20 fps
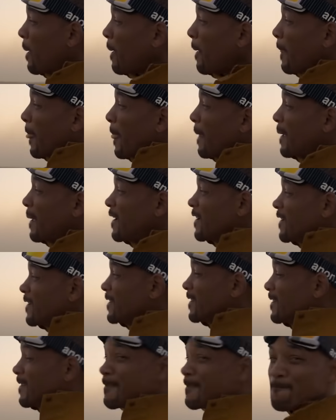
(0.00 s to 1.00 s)
He treats them
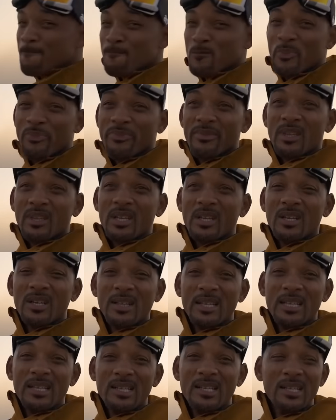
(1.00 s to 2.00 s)
well because he
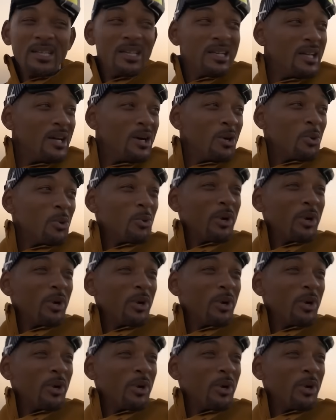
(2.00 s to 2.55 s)
understands